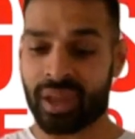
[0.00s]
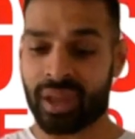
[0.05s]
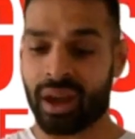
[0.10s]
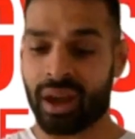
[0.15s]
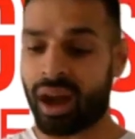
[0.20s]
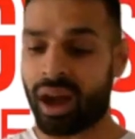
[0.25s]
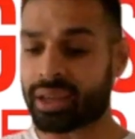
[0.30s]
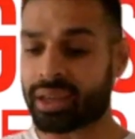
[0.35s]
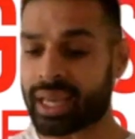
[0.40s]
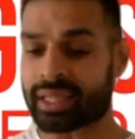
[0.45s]

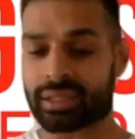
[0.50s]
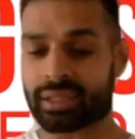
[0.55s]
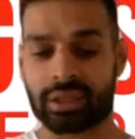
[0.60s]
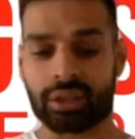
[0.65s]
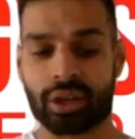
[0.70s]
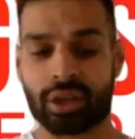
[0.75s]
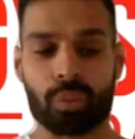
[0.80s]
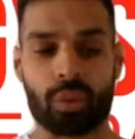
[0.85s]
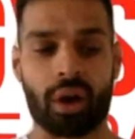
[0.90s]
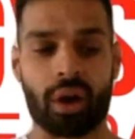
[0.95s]
I guess, you
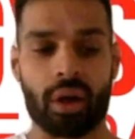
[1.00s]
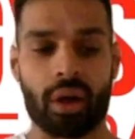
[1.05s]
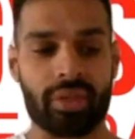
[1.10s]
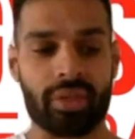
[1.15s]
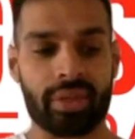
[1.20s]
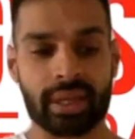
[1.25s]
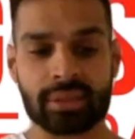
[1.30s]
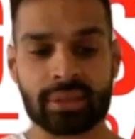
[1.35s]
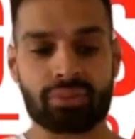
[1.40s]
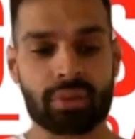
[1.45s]
know what,
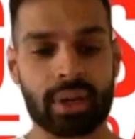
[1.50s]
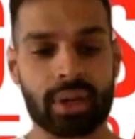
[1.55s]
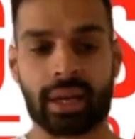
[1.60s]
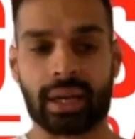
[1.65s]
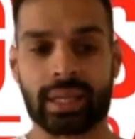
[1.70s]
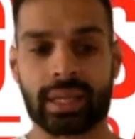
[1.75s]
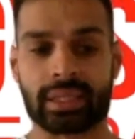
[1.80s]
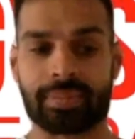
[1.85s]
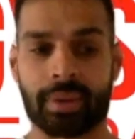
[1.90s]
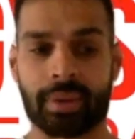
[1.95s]
this really
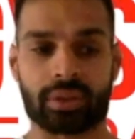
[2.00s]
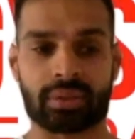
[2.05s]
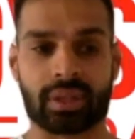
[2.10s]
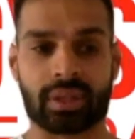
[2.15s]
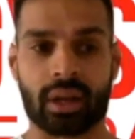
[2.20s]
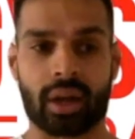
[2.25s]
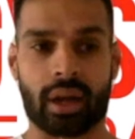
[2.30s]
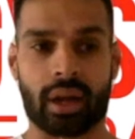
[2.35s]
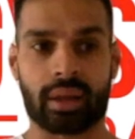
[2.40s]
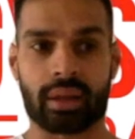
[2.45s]
leads me on to
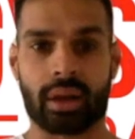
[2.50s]
like,